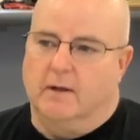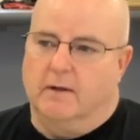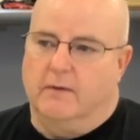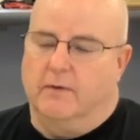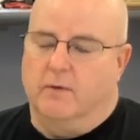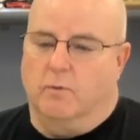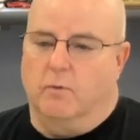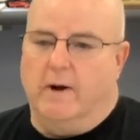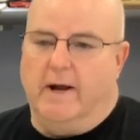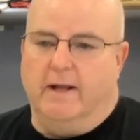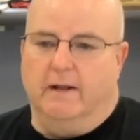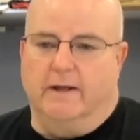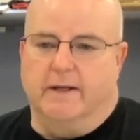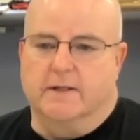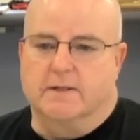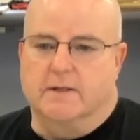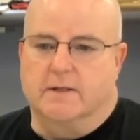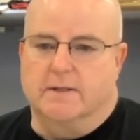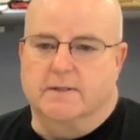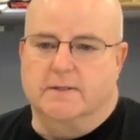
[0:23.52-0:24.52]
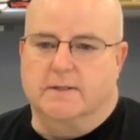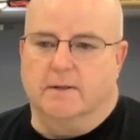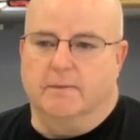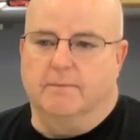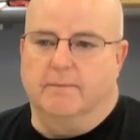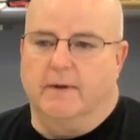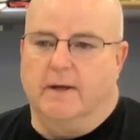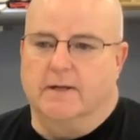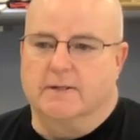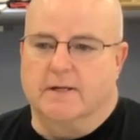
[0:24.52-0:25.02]
the railing system.
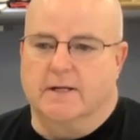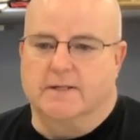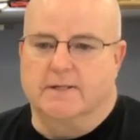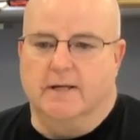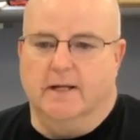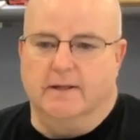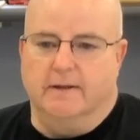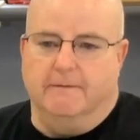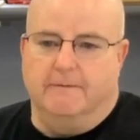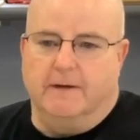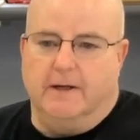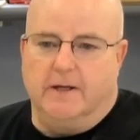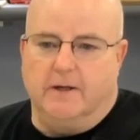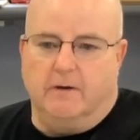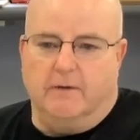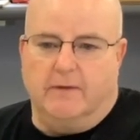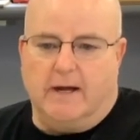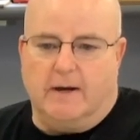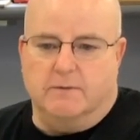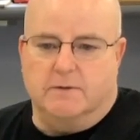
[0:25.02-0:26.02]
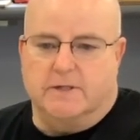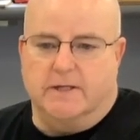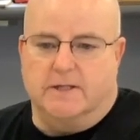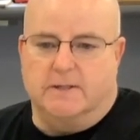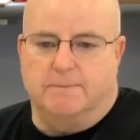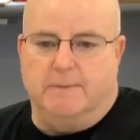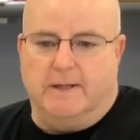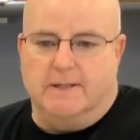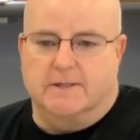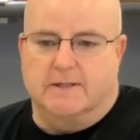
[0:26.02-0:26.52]
As I said in the video, that was
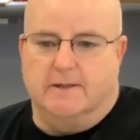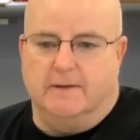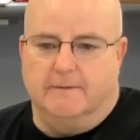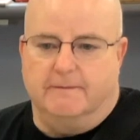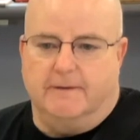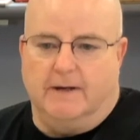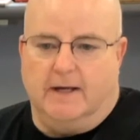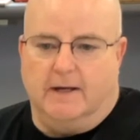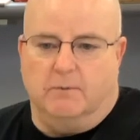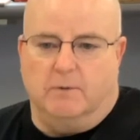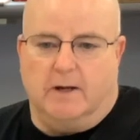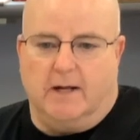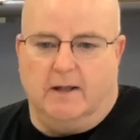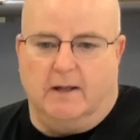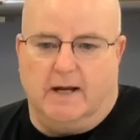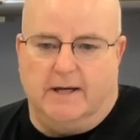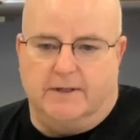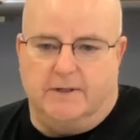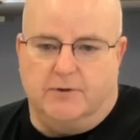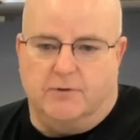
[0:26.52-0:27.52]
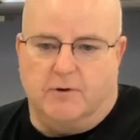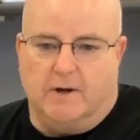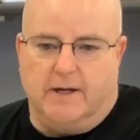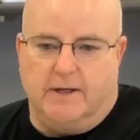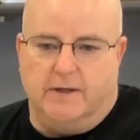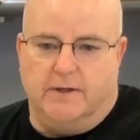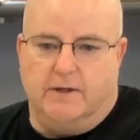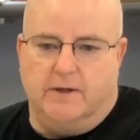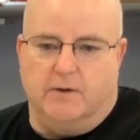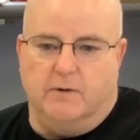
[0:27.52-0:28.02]
expensive, and what I like to try to
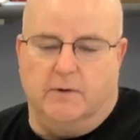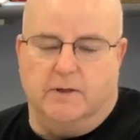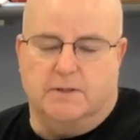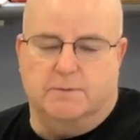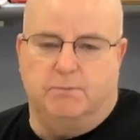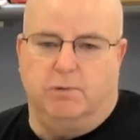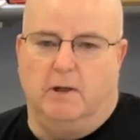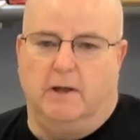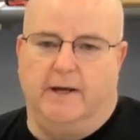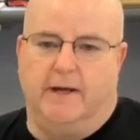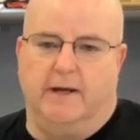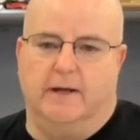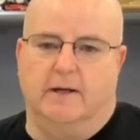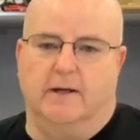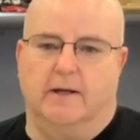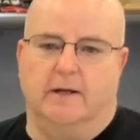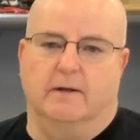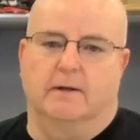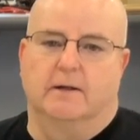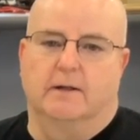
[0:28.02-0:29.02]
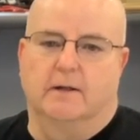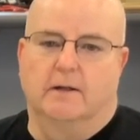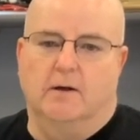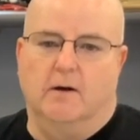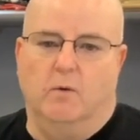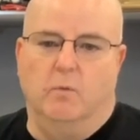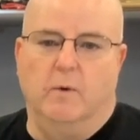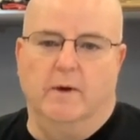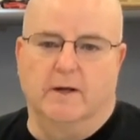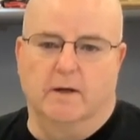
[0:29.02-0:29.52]
do is plan a
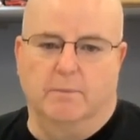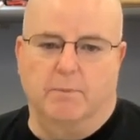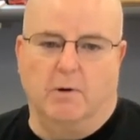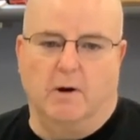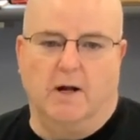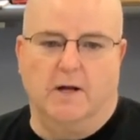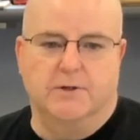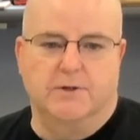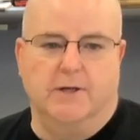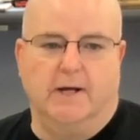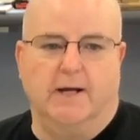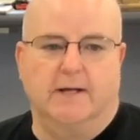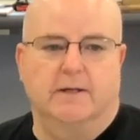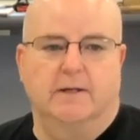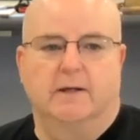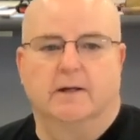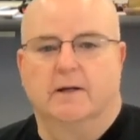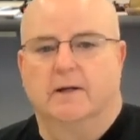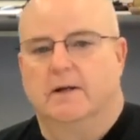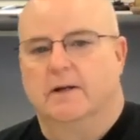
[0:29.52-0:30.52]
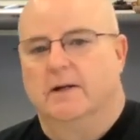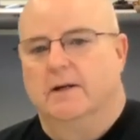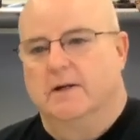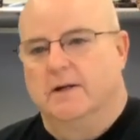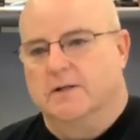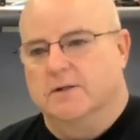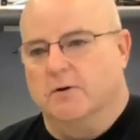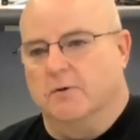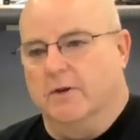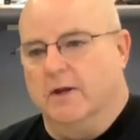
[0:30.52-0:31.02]
winter project
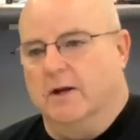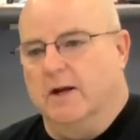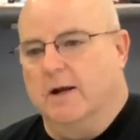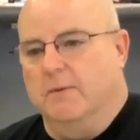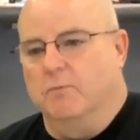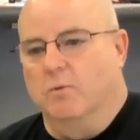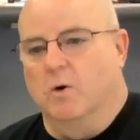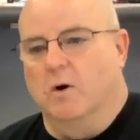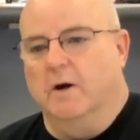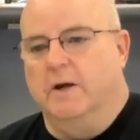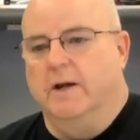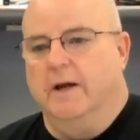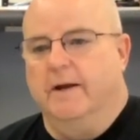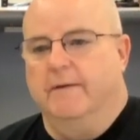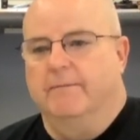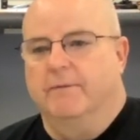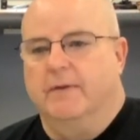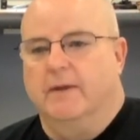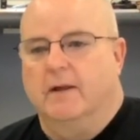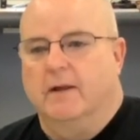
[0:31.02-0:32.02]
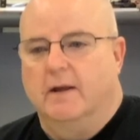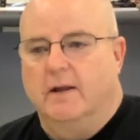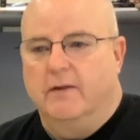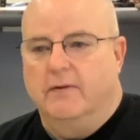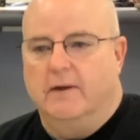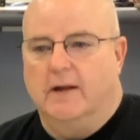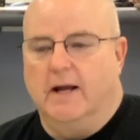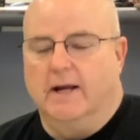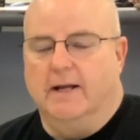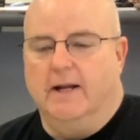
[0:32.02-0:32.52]
so that I'm working,
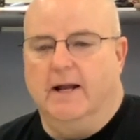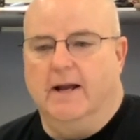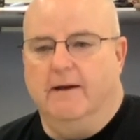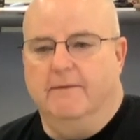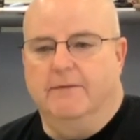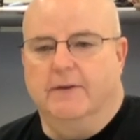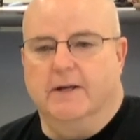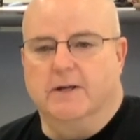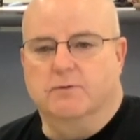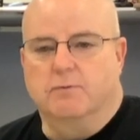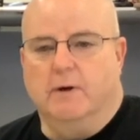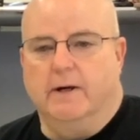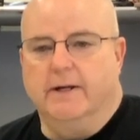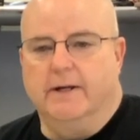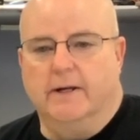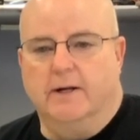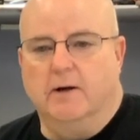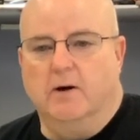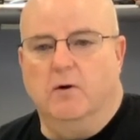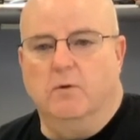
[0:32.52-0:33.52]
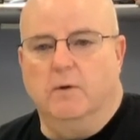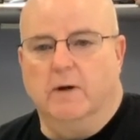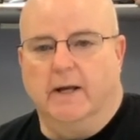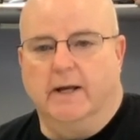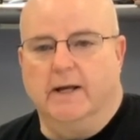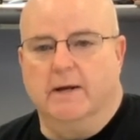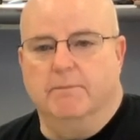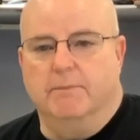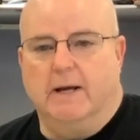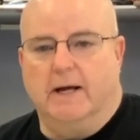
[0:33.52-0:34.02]
that I can have things ready to go when I
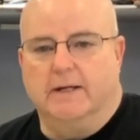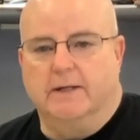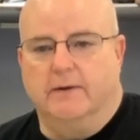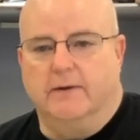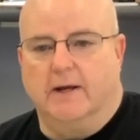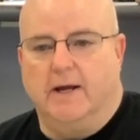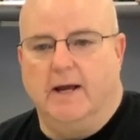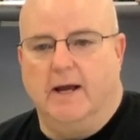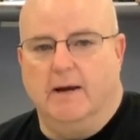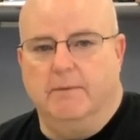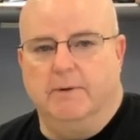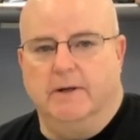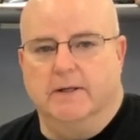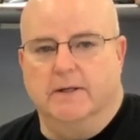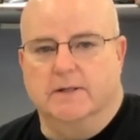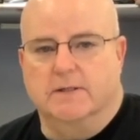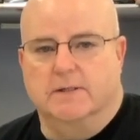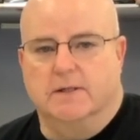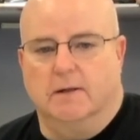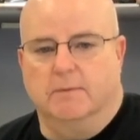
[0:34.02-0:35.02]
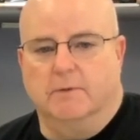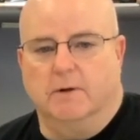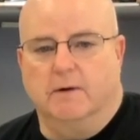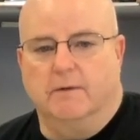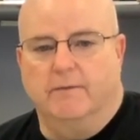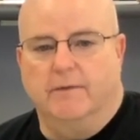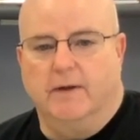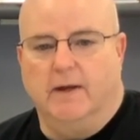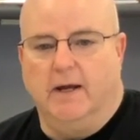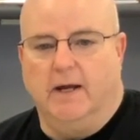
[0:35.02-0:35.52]
get back to the cabin in the summer.
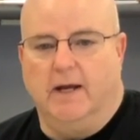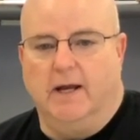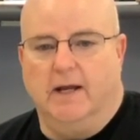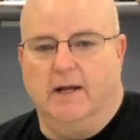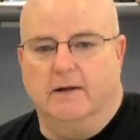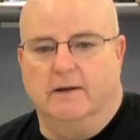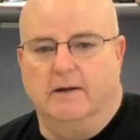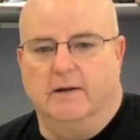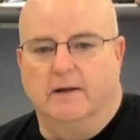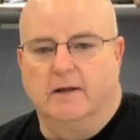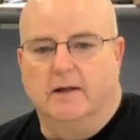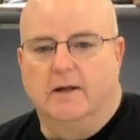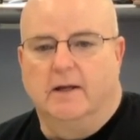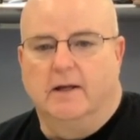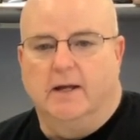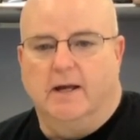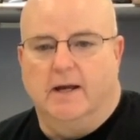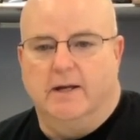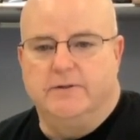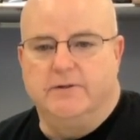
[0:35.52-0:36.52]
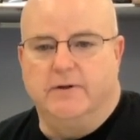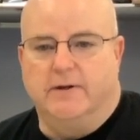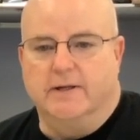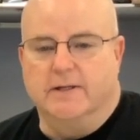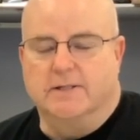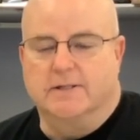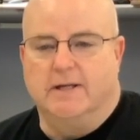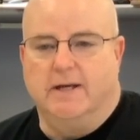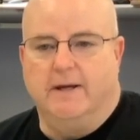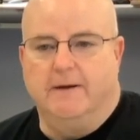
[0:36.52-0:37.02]
And as you can
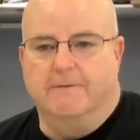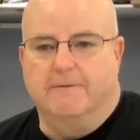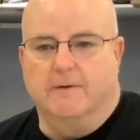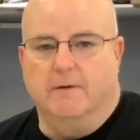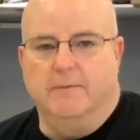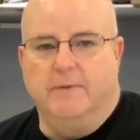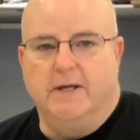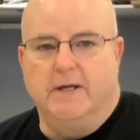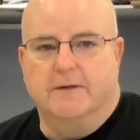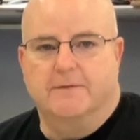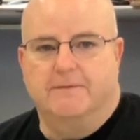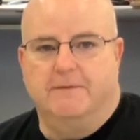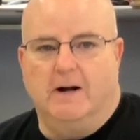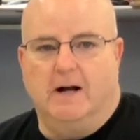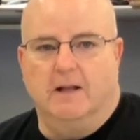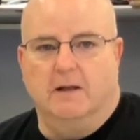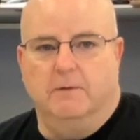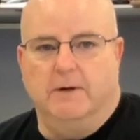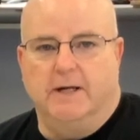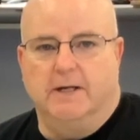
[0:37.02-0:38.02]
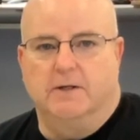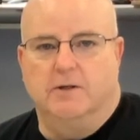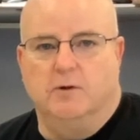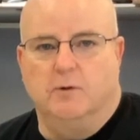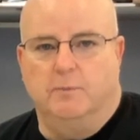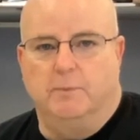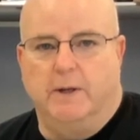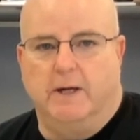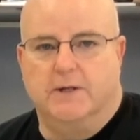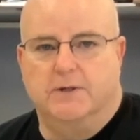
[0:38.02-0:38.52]
see from these following two
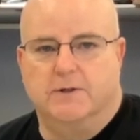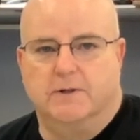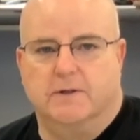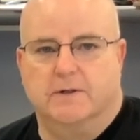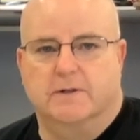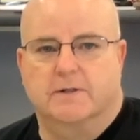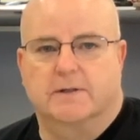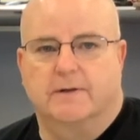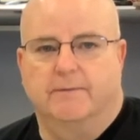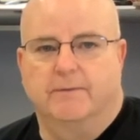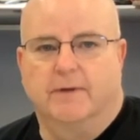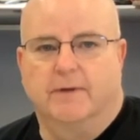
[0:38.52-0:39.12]
pictures,